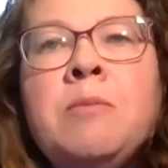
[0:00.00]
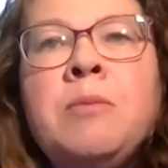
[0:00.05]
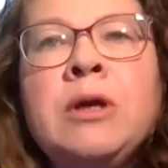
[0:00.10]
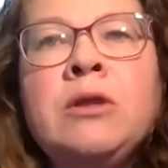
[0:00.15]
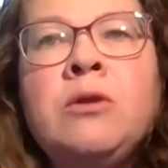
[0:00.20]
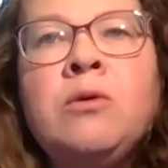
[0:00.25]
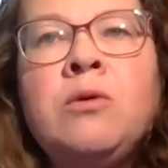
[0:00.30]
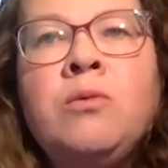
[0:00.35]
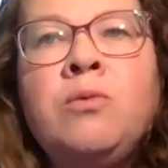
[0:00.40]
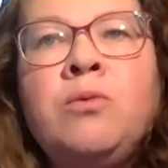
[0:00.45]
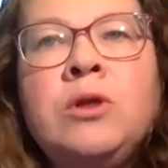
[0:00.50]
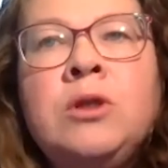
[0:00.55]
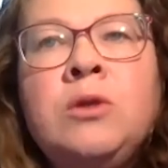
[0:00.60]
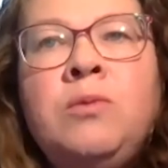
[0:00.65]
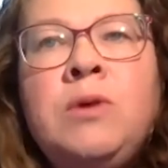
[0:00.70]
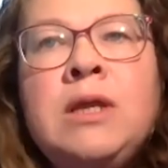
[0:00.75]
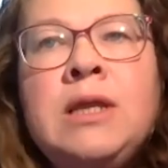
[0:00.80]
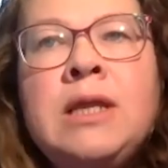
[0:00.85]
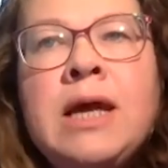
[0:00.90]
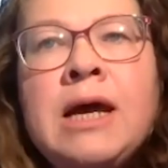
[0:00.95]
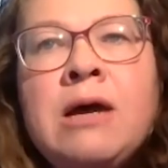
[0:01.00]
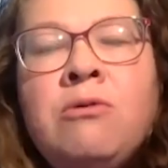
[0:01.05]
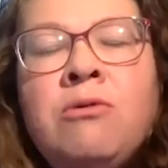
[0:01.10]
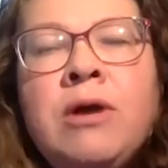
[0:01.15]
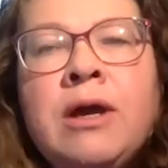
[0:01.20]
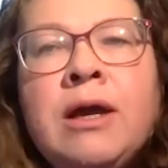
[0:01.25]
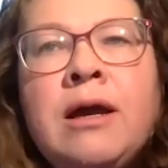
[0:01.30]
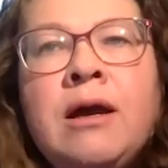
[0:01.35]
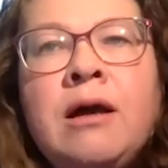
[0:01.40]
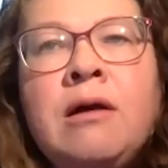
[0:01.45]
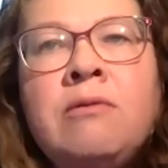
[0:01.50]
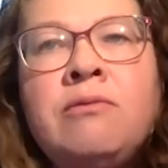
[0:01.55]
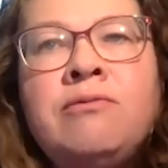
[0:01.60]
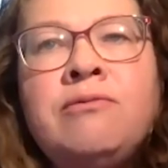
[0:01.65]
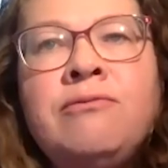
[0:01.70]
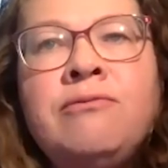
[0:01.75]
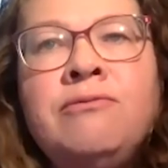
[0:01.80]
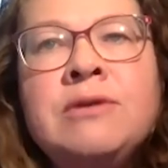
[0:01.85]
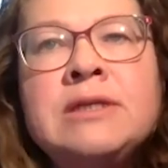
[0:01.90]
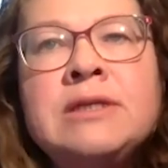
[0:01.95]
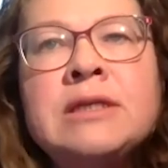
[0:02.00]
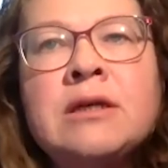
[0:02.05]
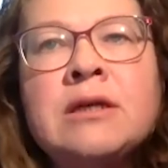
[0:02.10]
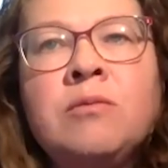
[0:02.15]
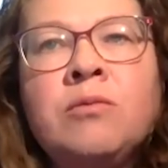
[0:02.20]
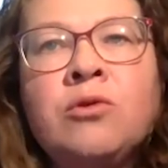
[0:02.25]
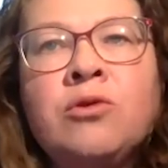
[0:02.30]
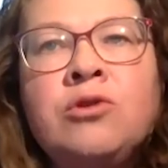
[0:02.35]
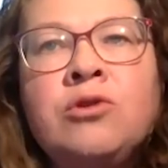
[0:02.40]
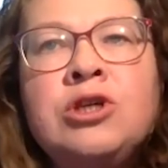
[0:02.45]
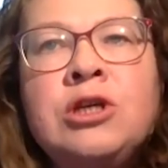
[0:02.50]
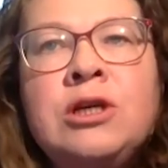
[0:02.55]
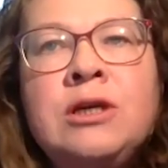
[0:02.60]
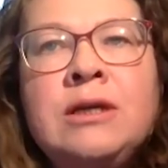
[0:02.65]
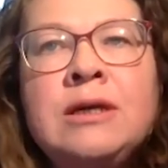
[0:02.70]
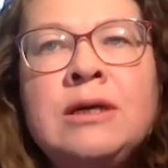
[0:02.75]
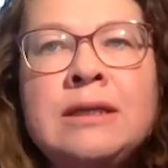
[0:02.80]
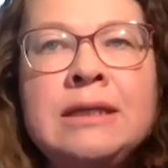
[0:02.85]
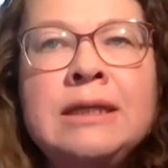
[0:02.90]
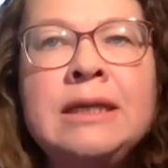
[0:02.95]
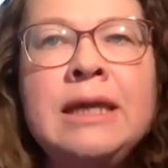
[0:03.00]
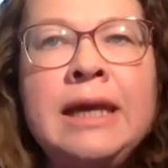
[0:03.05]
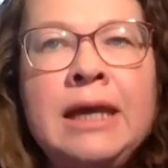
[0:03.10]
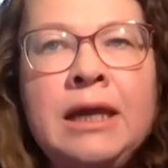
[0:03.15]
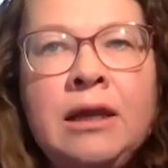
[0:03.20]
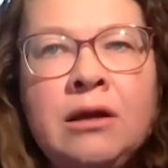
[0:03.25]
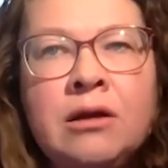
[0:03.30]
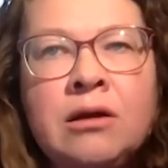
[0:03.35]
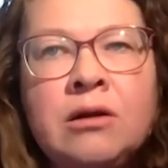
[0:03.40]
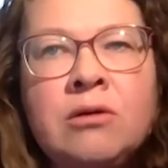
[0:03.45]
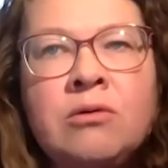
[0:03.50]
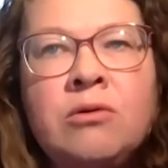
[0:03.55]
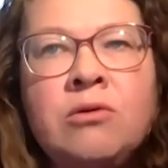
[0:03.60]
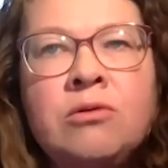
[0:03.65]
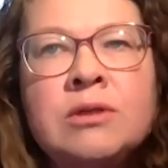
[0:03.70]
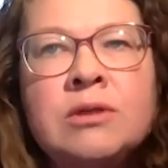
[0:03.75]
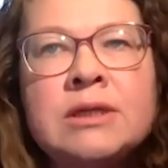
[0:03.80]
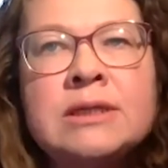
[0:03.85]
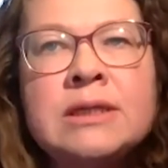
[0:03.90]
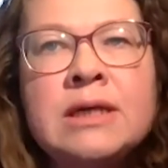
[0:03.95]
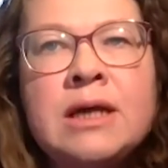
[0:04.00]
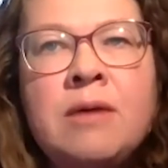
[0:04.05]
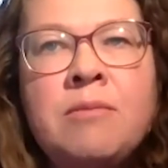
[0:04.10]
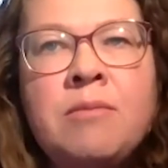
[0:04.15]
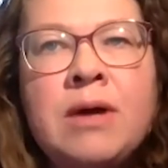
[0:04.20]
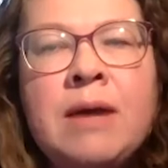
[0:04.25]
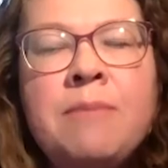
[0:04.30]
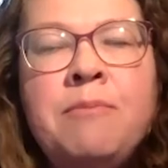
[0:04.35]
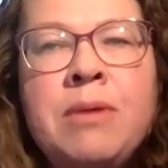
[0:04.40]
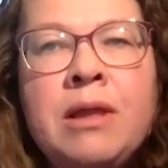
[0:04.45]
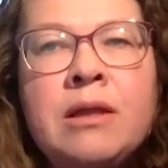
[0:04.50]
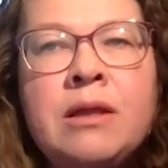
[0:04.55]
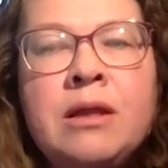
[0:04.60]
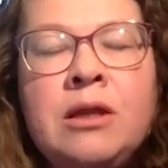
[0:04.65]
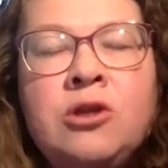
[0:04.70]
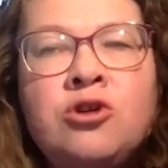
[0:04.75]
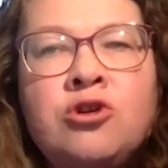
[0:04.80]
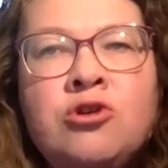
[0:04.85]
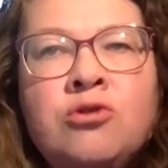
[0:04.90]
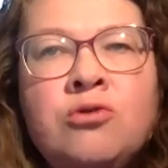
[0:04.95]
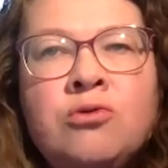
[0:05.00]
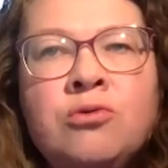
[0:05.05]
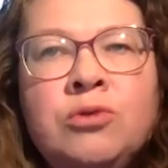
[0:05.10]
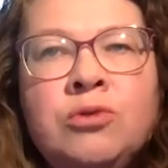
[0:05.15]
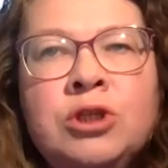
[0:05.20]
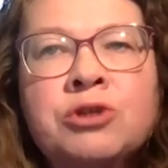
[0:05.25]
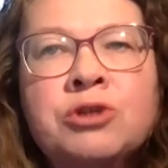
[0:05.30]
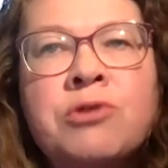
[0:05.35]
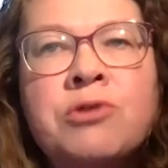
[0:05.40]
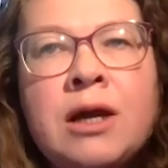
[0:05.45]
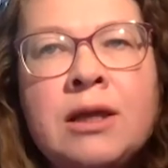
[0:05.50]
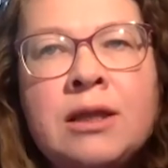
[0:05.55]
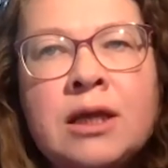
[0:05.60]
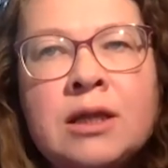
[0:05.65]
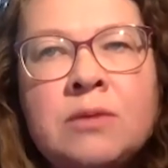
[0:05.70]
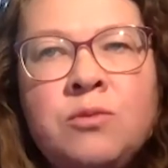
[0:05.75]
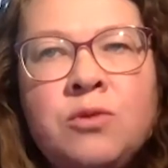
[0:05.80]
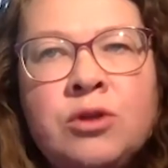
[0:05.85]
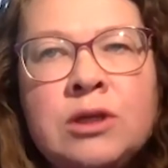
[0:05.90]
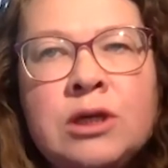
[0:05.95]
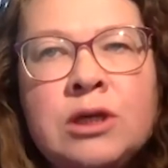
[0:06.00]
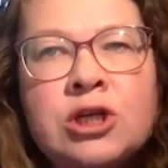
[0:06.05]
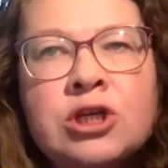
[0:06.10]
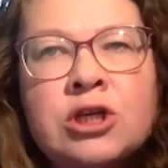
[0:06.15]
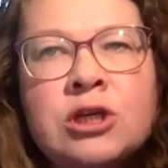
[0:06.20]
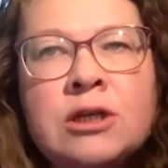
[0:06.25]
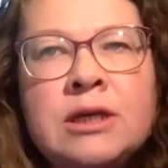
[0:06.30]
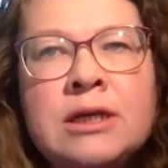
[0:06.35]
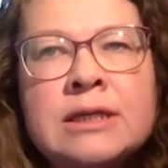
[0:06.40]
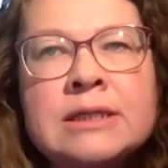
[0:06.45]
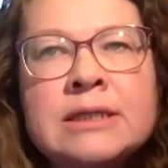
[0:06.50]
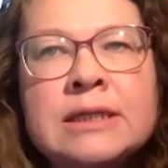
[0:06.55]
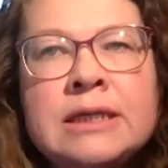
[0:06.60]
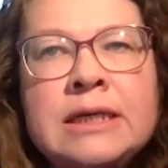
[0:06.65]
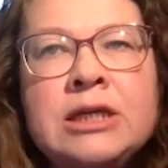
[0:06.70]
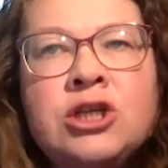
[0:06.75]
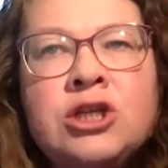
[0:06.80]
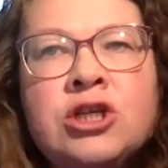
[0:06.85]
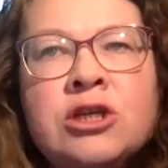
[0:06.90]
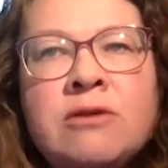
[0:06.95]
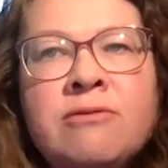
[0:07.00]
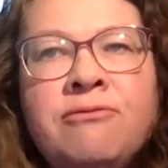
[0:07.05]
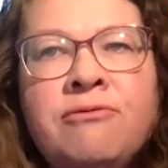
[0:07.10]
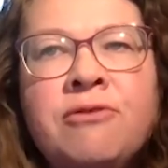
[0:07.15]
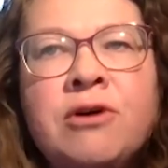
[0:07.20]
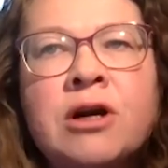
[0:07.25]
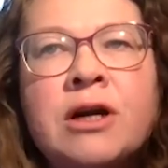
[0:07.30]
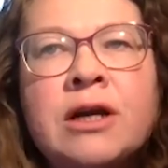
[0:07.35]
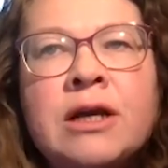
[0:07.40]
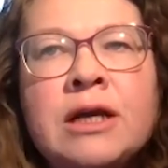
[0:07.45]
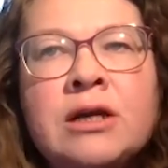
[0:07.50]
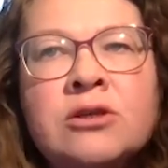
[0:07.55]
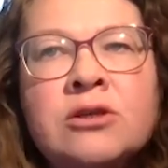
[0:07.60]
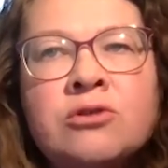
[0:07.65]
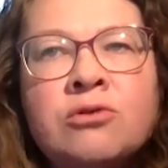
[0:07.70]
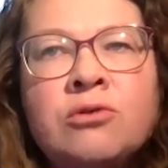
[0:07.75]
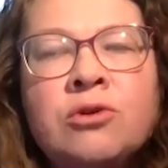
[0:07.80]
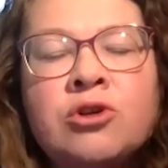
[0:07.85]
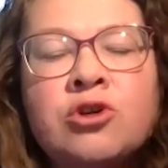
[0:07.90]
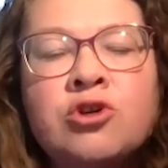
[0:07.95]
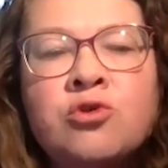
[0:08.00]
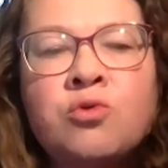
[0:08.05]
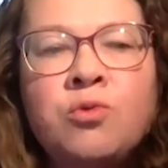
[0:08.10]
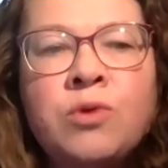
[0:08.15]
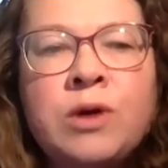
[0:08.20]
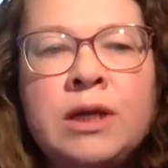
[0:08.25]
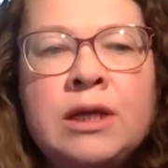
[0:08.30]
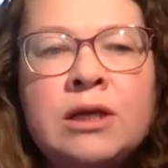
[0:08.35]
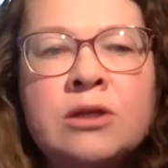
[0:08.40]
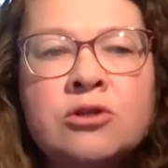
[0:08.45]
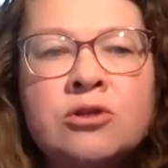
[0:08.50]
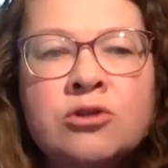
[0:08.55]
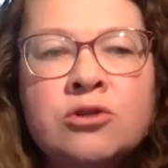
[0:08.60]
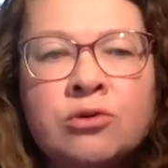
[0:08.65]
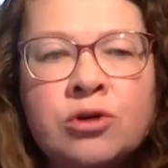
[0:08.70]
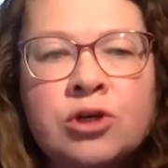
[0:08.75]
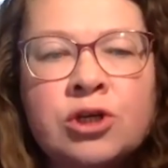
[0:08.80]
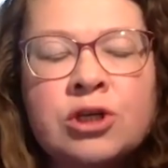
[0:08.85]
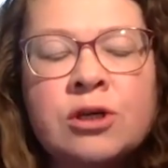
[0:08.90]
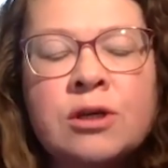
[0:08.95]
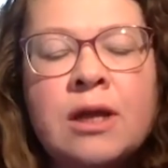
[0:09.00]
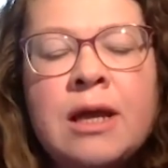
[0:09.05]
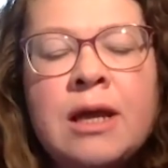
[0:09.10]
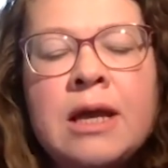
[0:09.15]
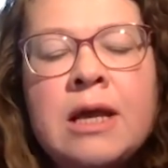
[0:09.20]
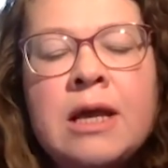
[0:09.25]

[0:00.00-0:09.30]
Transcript: But what we now have with emerging data on some ability to drug that mutation is EGFR exon 20 insertion.